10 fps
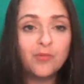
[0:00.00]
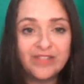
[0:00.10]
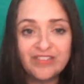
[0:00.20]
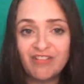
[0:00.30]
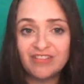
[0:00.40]

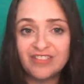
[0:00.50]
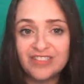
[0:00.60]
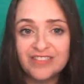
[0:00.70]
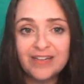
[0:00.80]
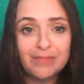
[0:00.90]

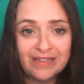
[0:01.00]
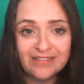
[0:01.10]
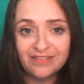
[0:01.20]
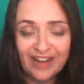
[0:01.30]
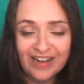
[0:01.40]
Wisconsin, and
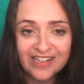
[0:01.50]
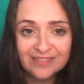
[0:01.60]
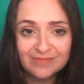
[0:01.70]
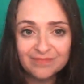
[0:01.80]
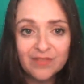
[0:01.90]

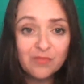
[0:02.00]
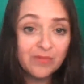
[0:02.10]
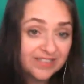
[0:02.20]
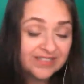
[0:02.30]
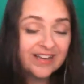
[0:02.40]
Pennsylvania,
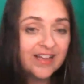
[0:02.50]
which